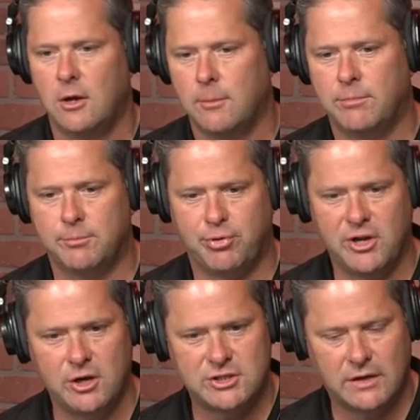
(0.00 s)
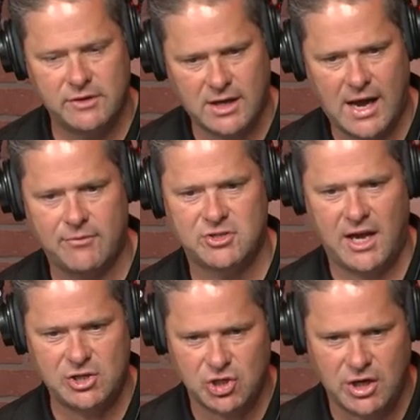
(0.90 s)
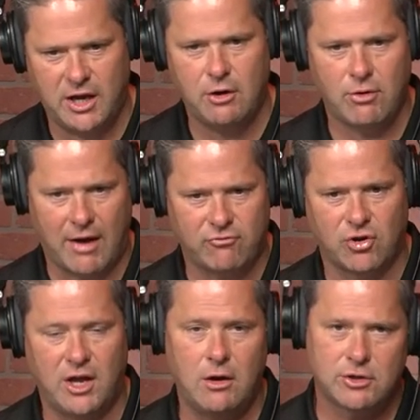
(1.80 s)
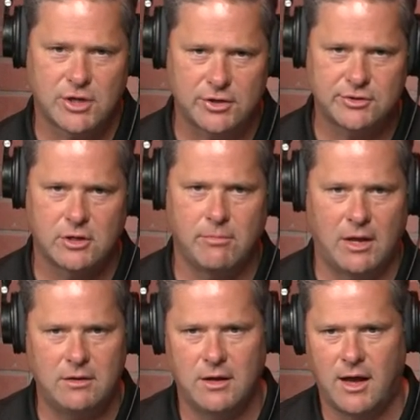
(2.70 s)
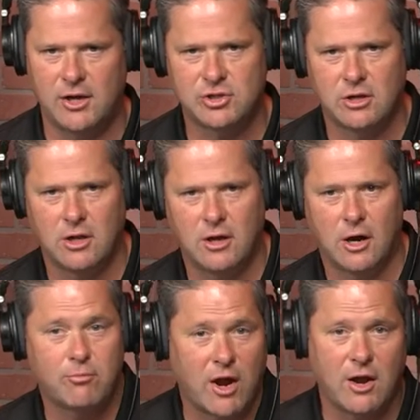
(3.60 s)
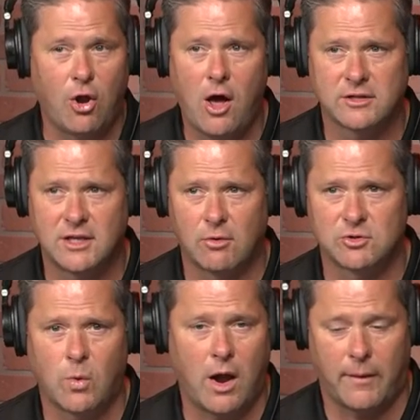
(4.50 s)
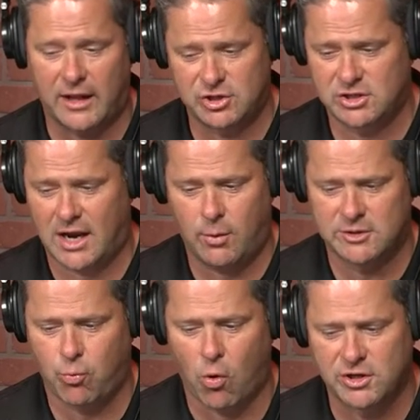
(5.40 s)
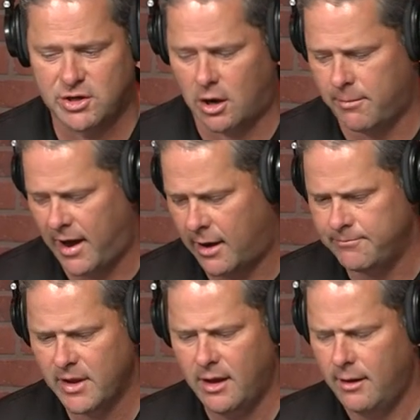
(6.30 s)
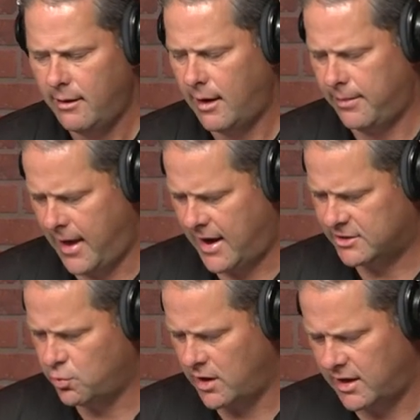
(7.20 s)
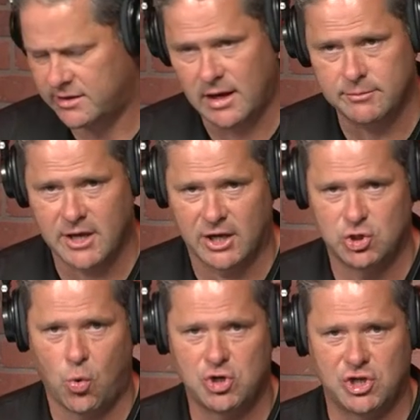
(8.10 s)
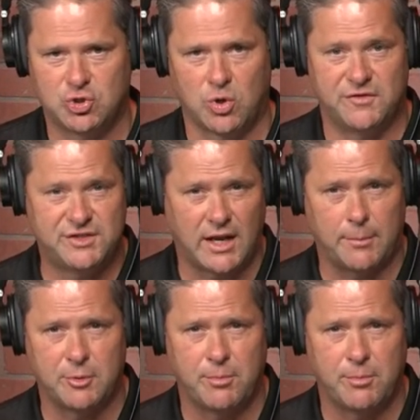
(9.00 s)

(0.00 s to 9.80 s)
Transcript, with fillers: But putting yourself in the conversation year after year is also going to mean the occasional uh, heartbreaking loss there as well. And that's just kind of what sports is all about. And that is what it seems like Georgia is sort of set up to